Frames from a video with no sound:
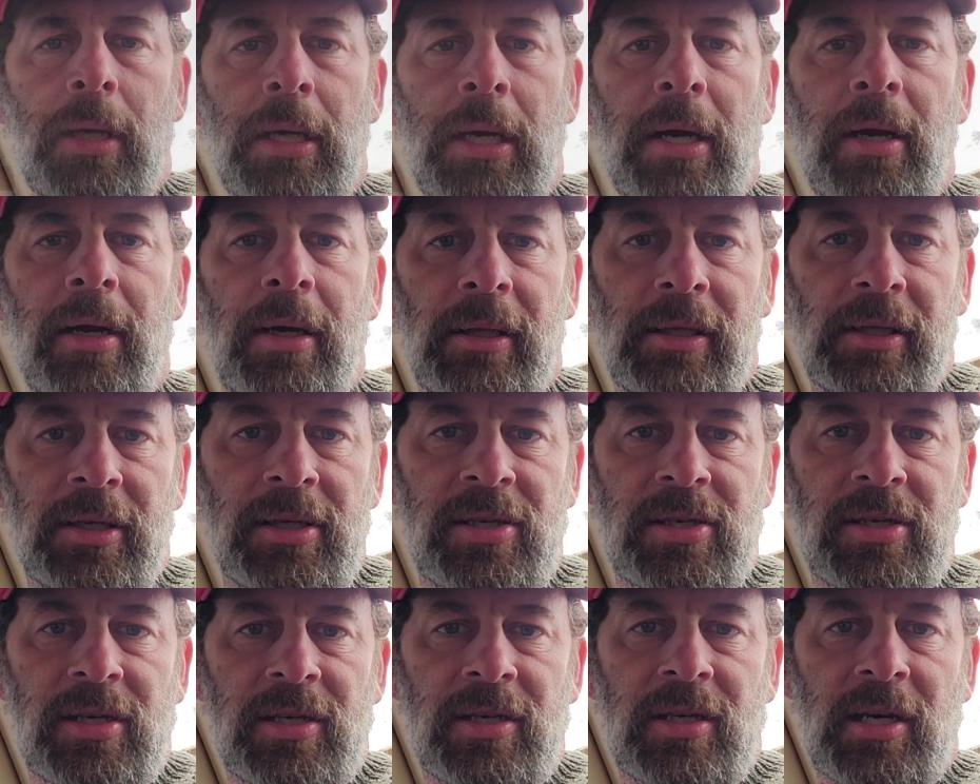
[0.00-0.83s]
All right,
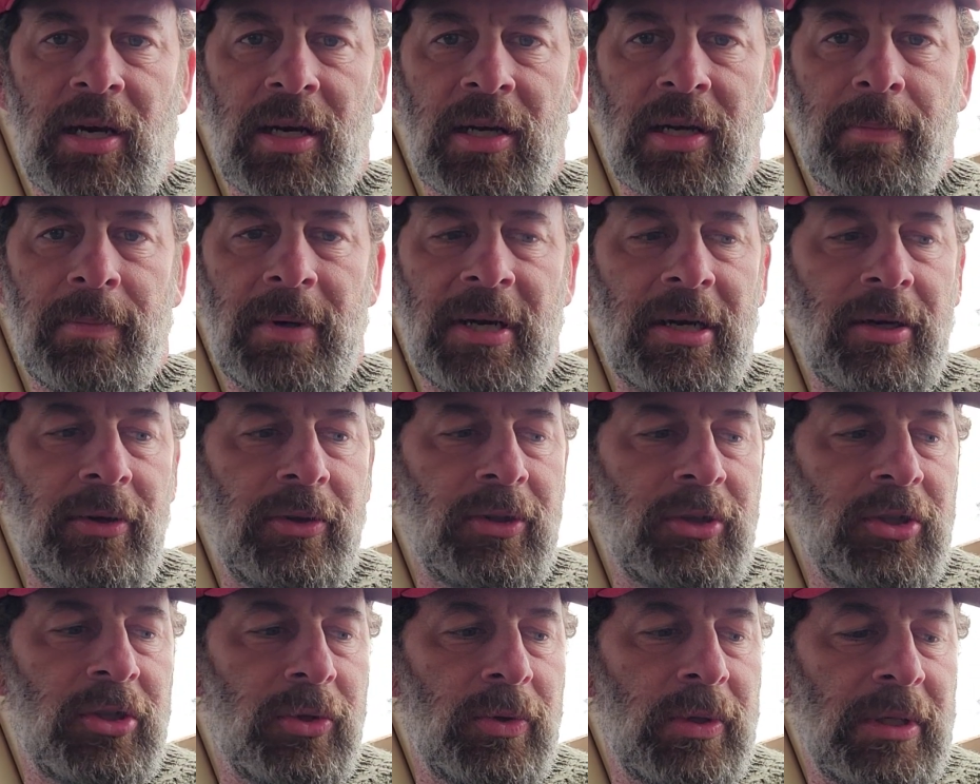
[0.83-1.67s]
let's talk
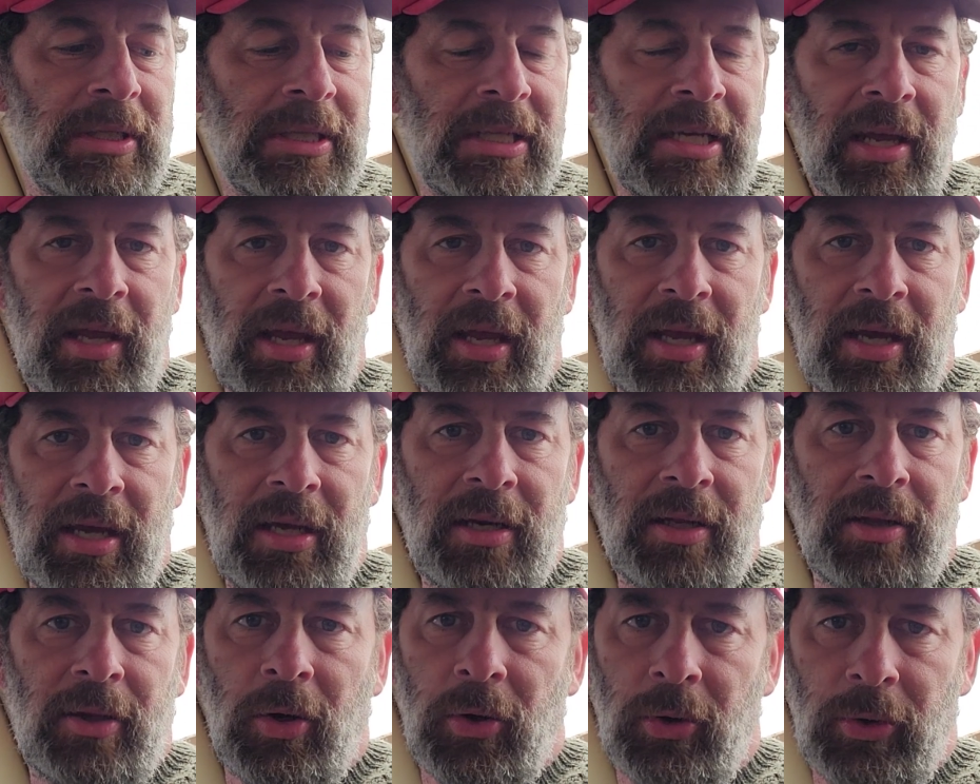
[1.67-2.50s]
about doing the head
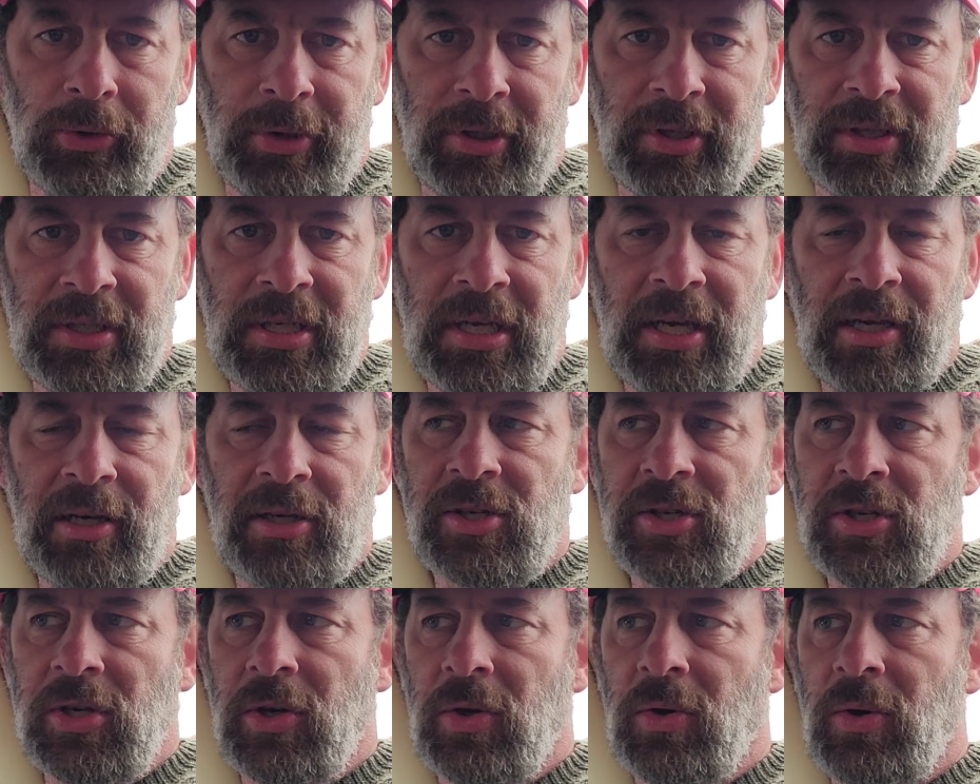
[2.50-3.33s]
and the holding tank.
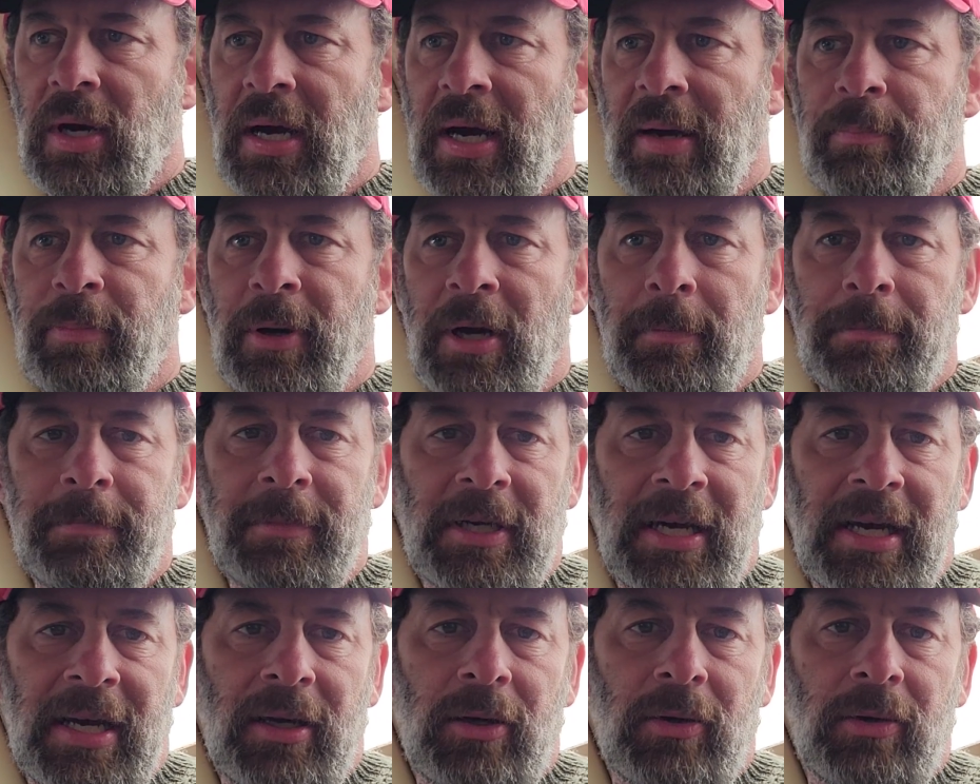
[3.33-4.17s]
So I pumped
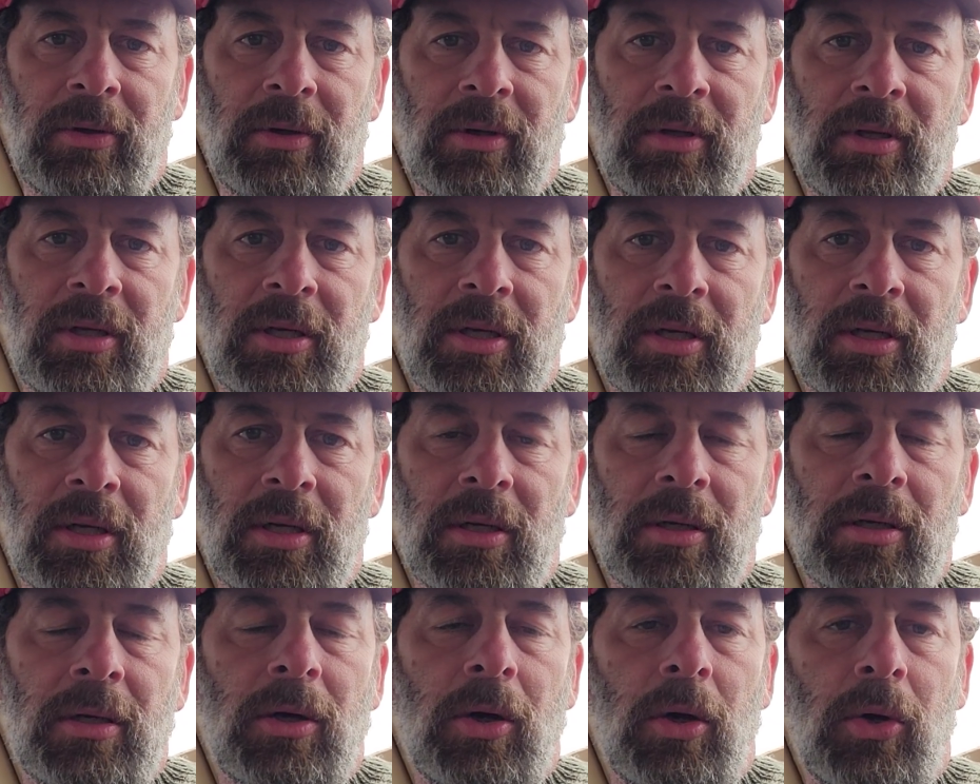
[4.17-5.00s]
out the
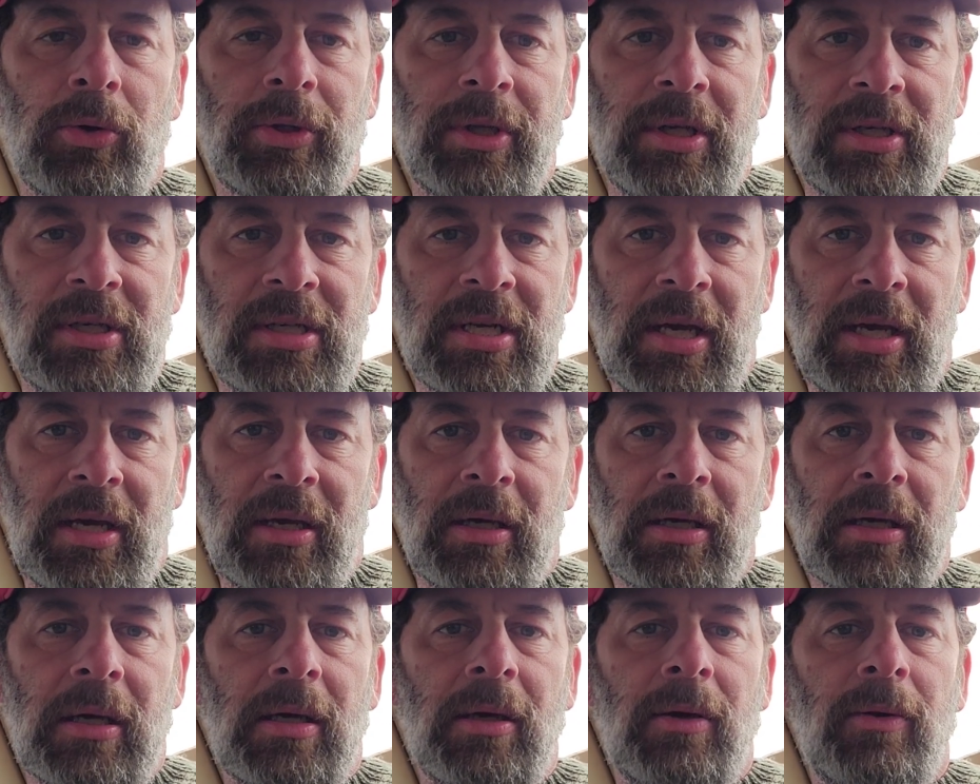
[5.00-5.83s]
holding tank